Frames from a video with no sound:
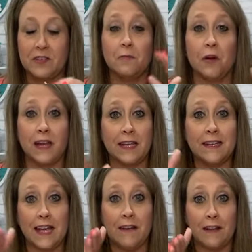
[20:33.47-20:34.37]
break it
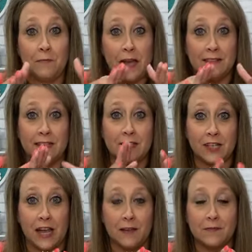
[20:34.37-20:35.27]
down in basic
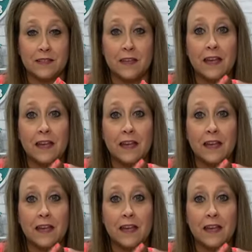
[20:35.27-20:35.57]
shapes